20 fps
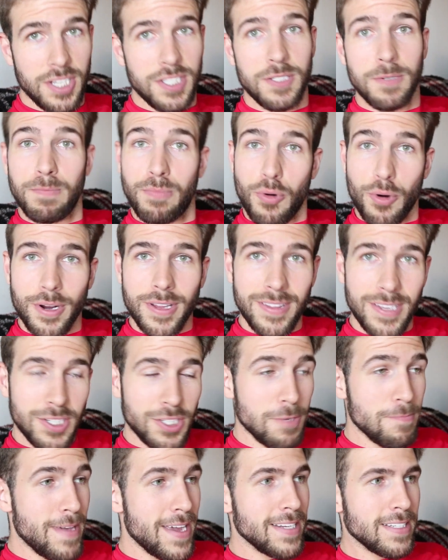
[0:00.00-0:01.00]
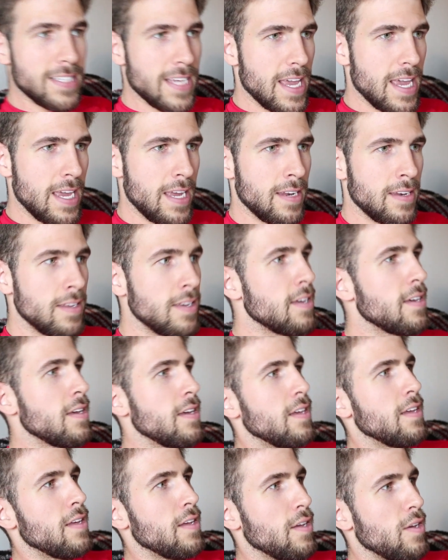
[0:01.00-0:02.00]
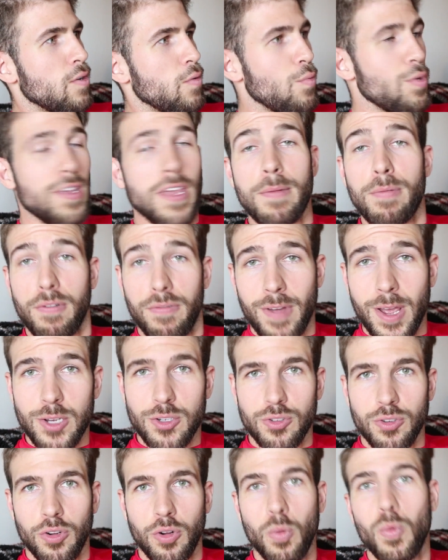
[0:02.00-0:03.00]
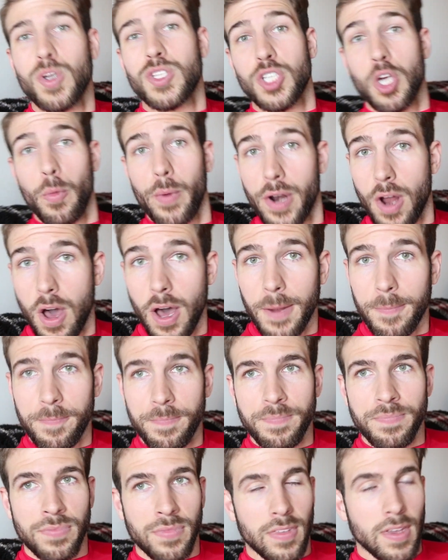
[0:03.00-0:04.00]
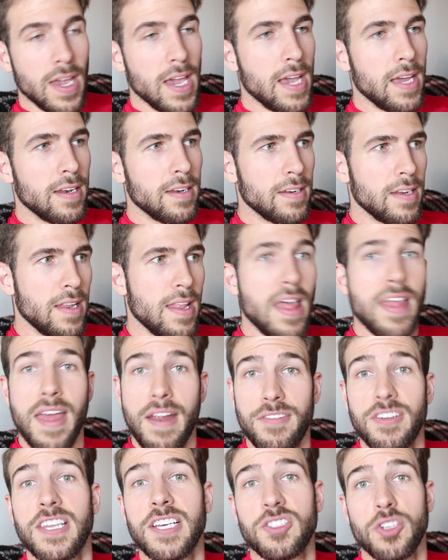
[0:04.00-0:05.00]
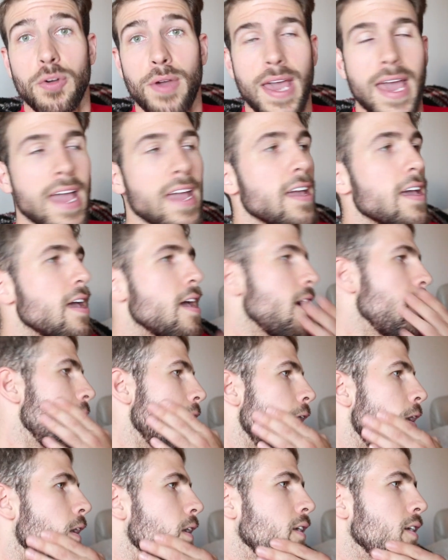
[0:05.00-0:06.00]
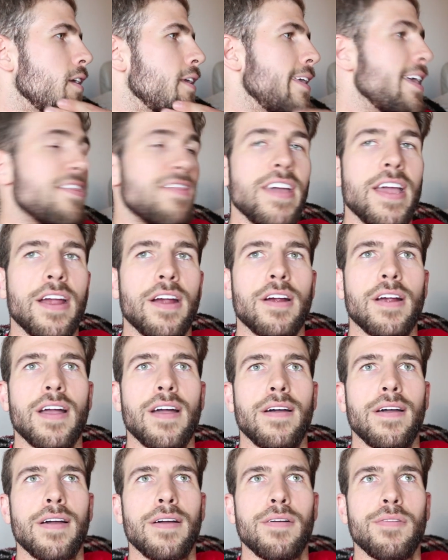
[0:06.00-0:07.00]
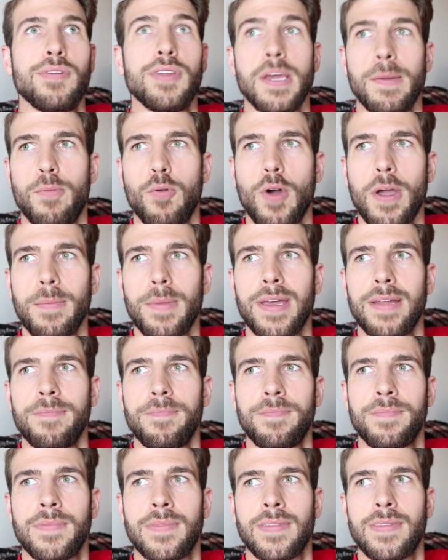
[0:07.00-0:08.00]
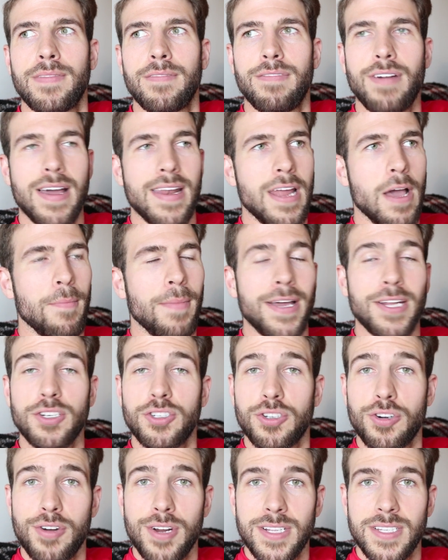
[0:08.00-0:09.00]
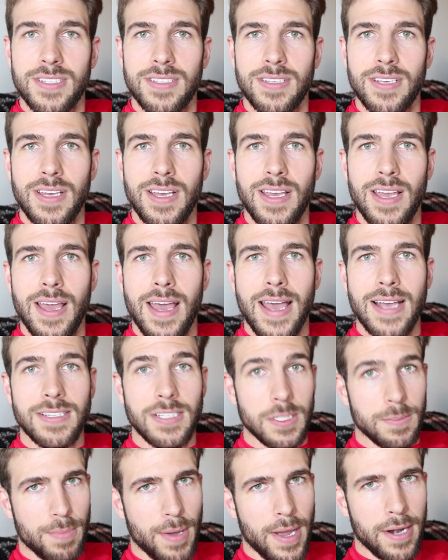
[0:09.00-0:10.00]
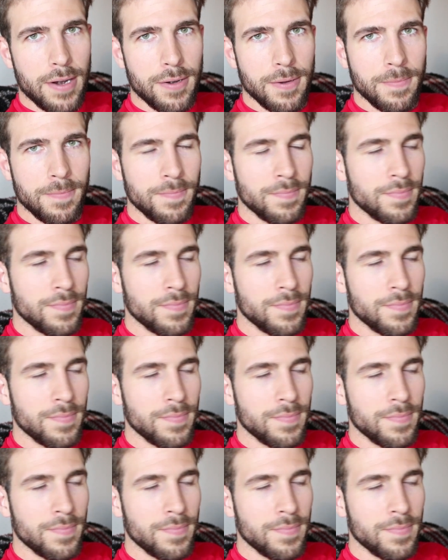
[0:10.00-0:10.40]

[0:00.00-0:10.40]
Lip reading: It's important that you maintain with a professional what's going on and everything's okay. Get there with the appointment, find out my insurance has expired.